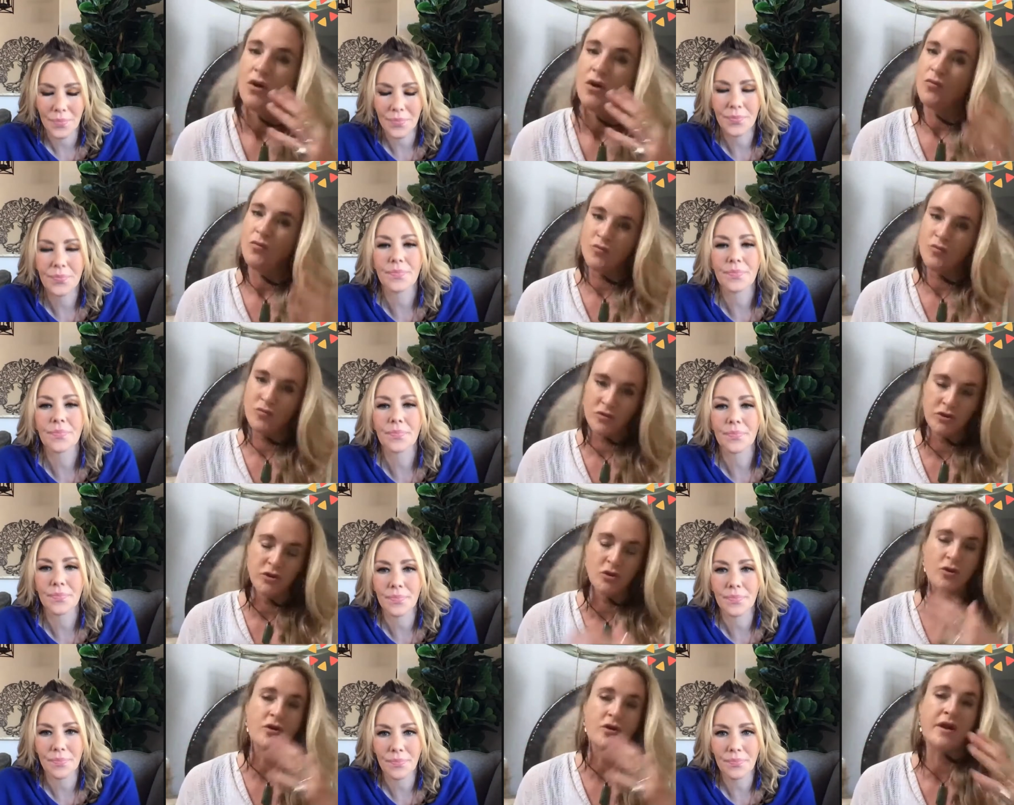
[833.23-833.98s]

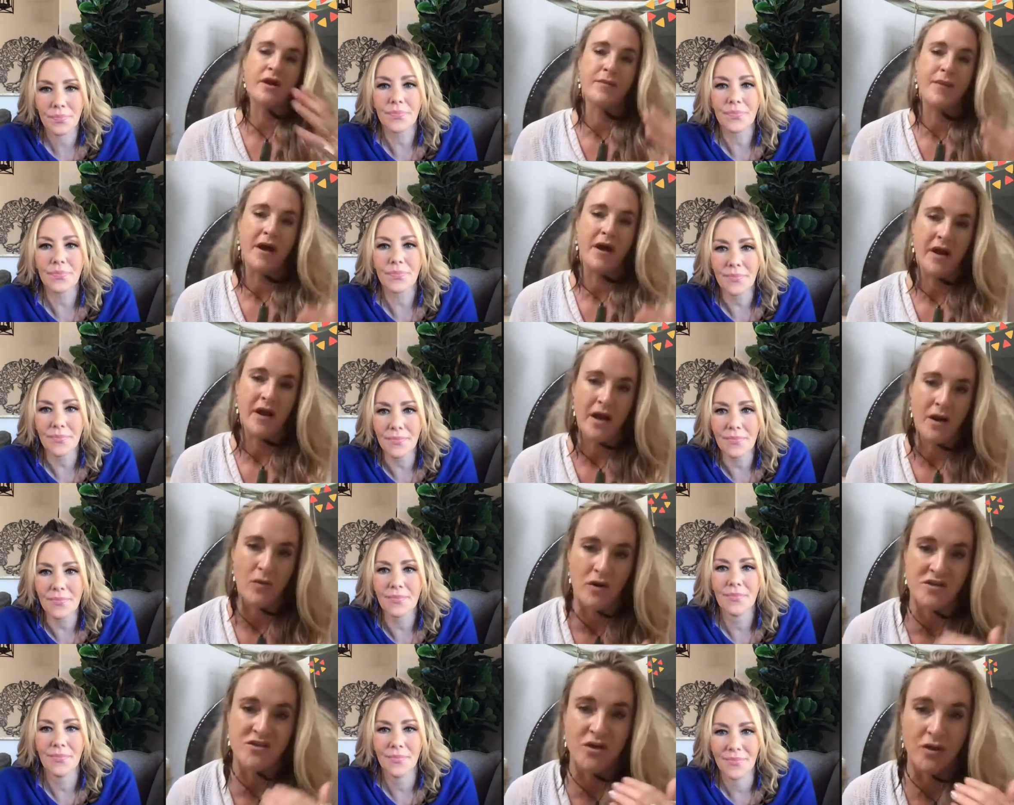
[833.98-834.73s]
Speaker 1: learning about
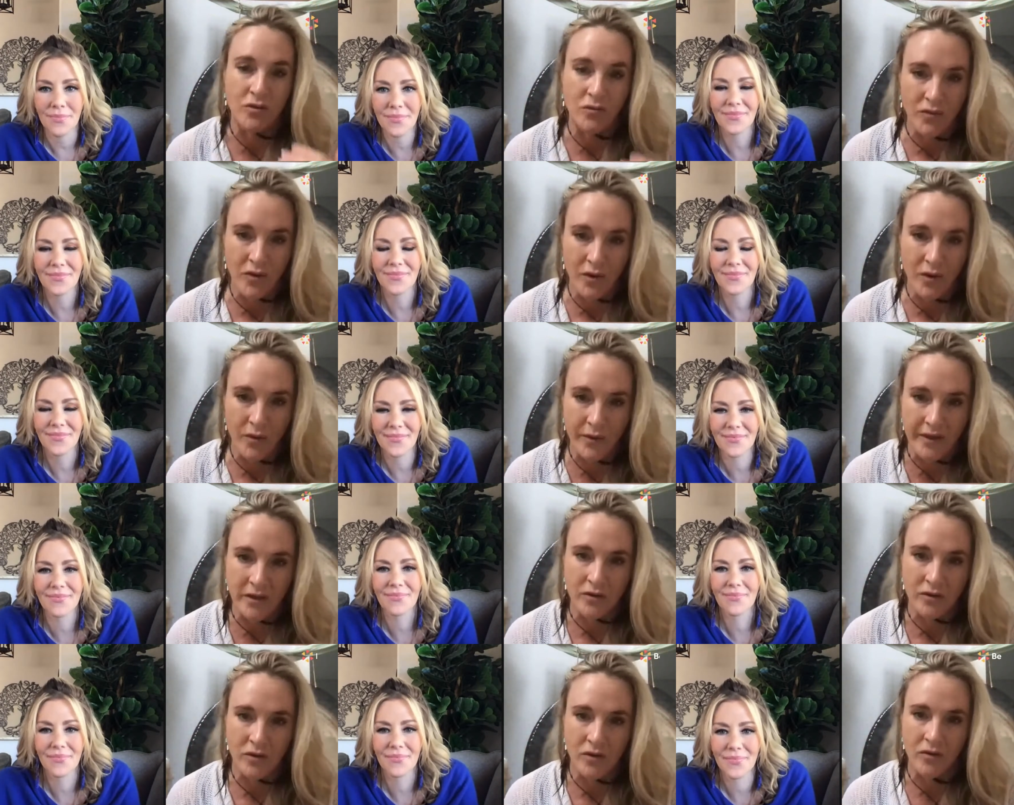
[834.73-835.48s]
ayahuasca, growing
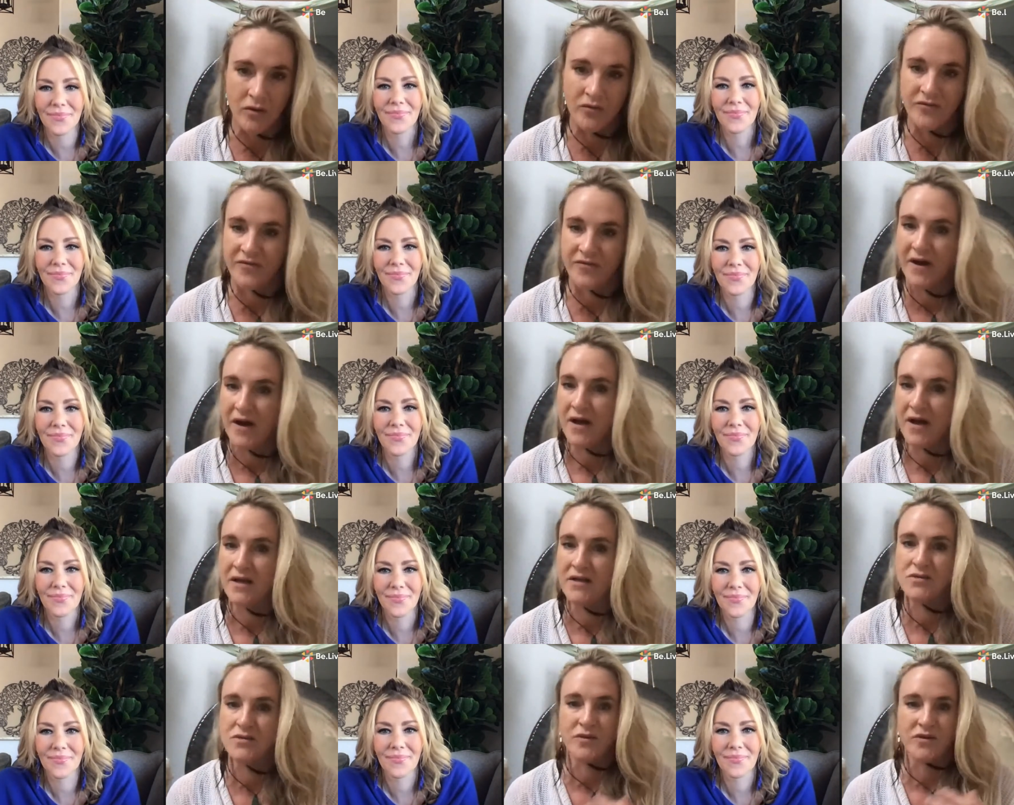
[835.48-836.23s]
her own
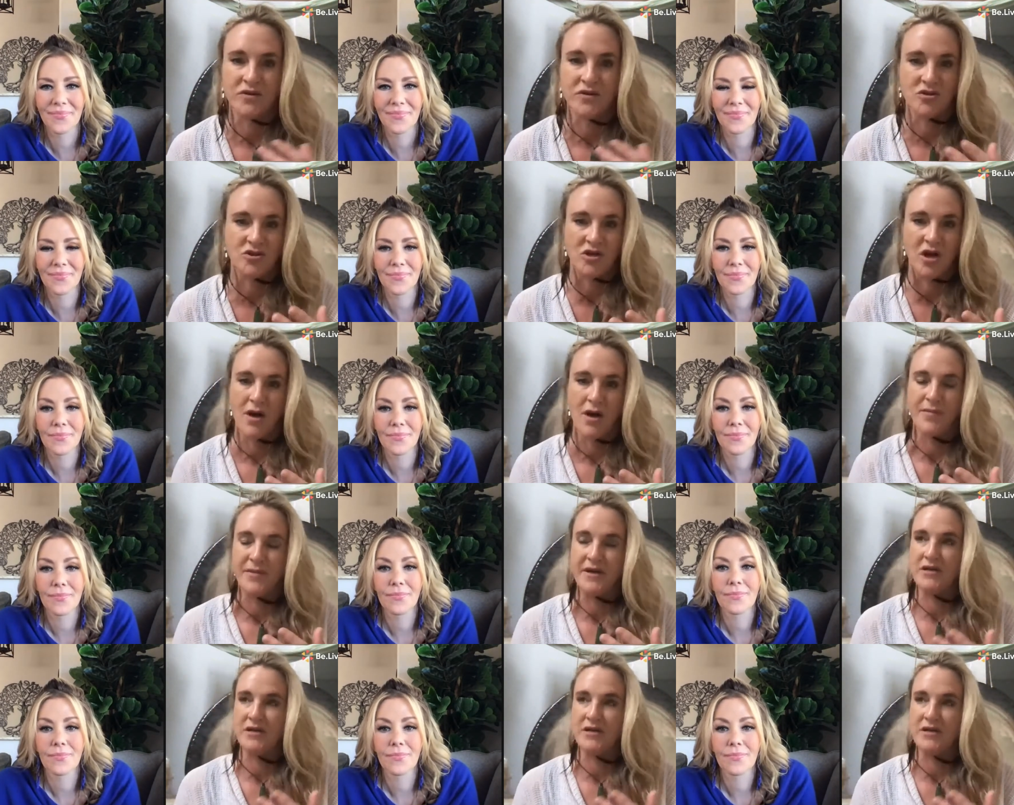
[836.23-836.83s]
vines with a shaman.